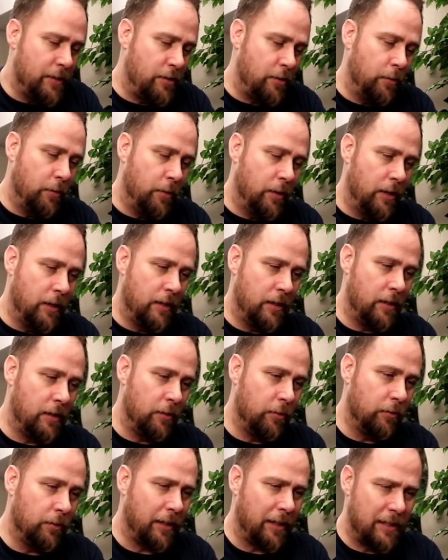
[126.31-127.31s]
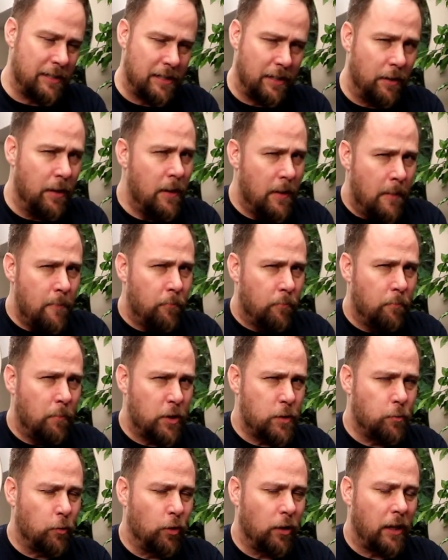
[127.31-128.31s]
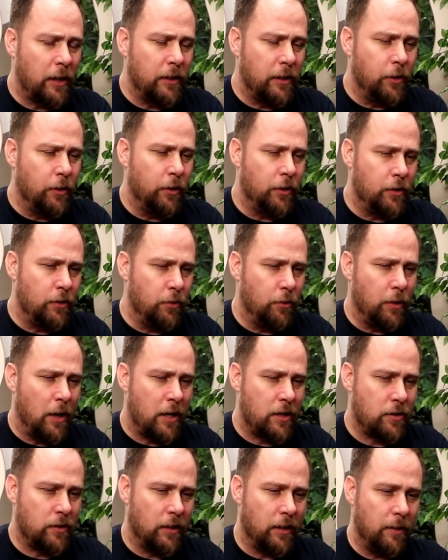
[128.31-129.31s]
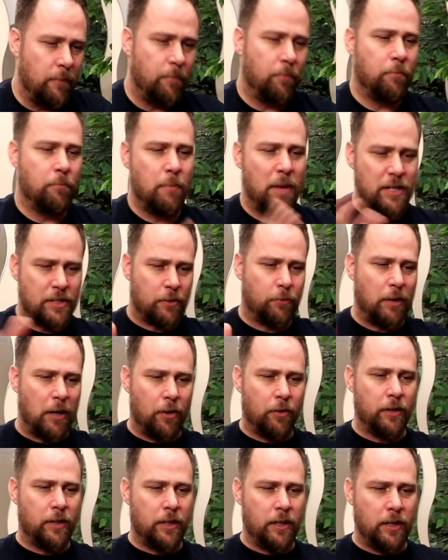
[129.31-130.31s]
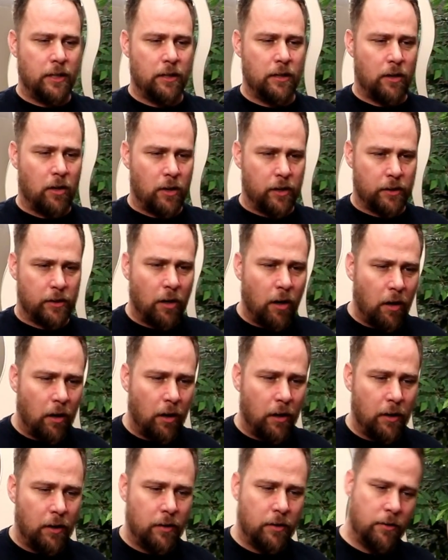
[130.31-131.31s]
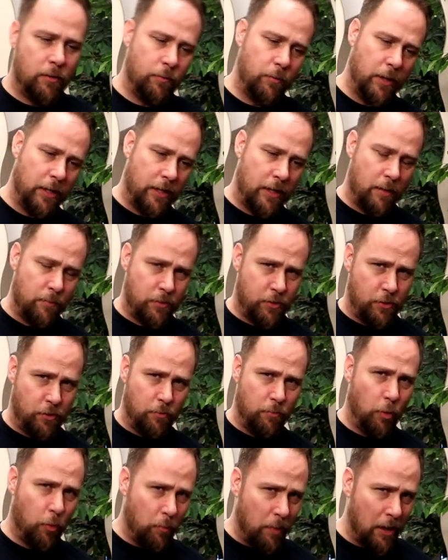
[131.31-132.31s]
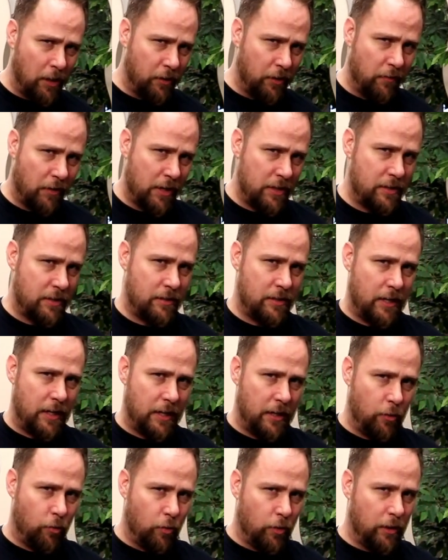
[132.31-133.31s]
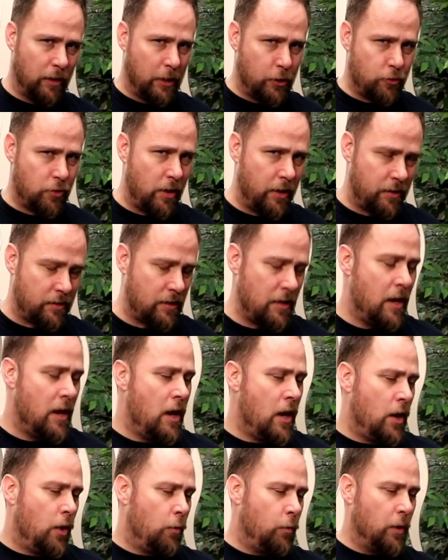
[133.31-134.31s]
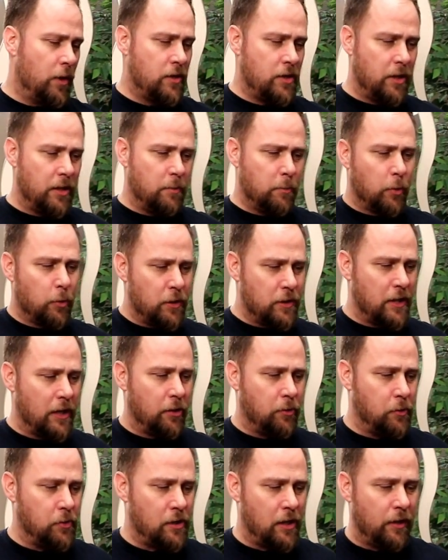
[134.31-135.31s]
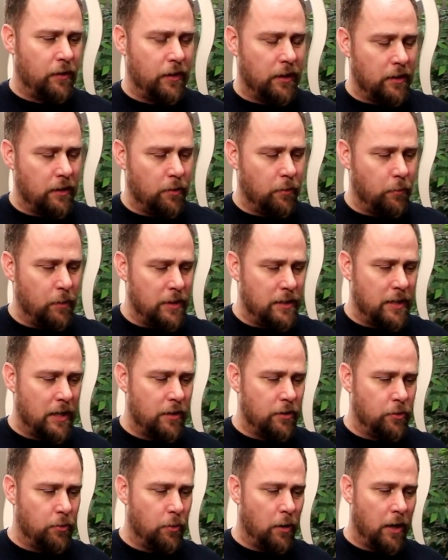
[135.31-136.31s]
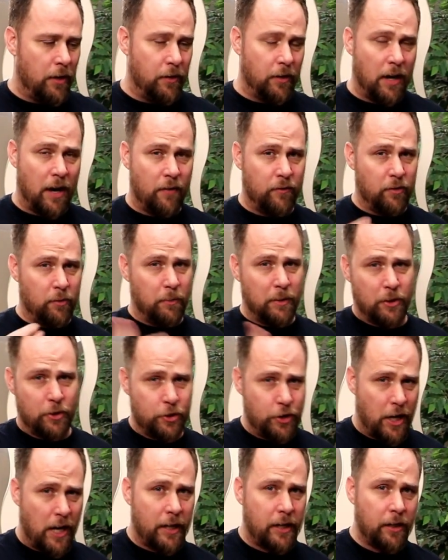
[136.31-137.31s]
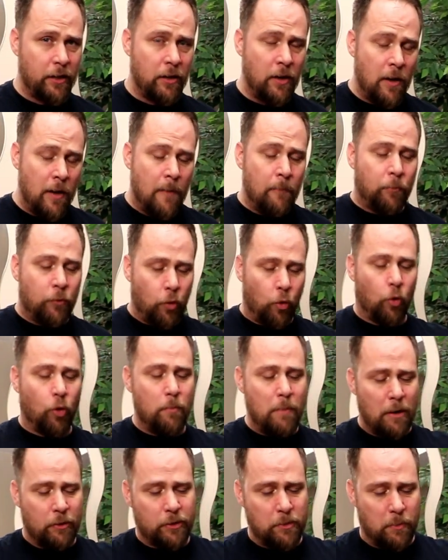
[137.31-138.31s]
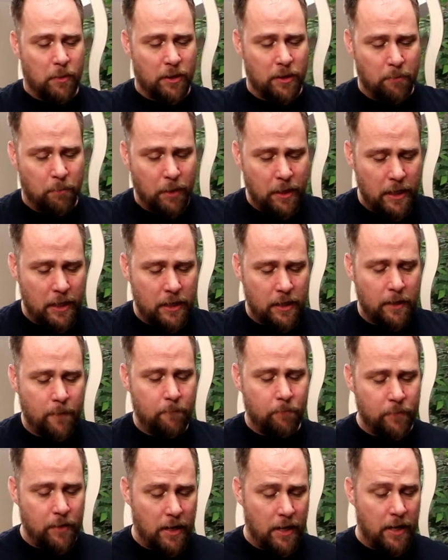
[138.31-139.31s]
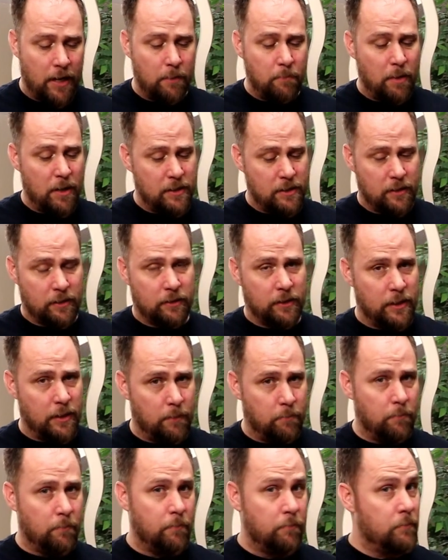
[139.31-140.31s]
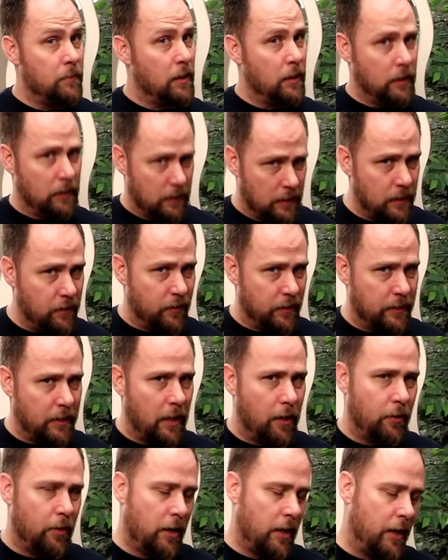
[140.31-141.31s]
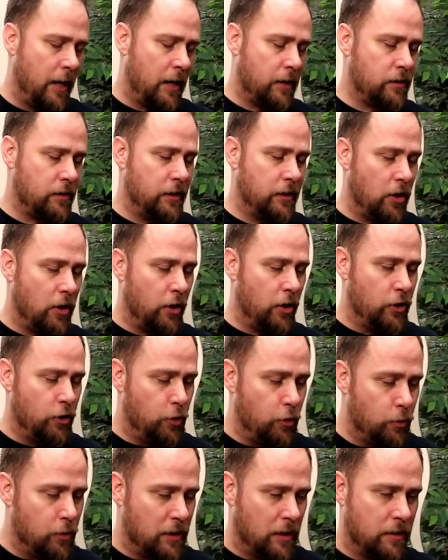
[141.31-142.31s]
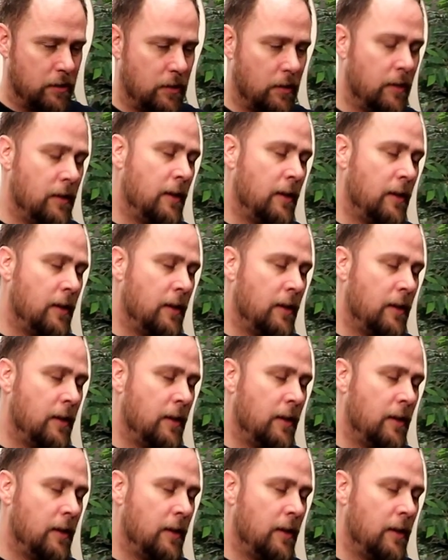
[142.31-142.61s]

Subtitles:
So you know, like I said, much more likelihood to actually mess around in our car when it comes to mobile devices and or electronics, whereas on the motorcycles, I think we tend to either have them in our jacket or mount them on the bike and basically leave it there and actually not use it.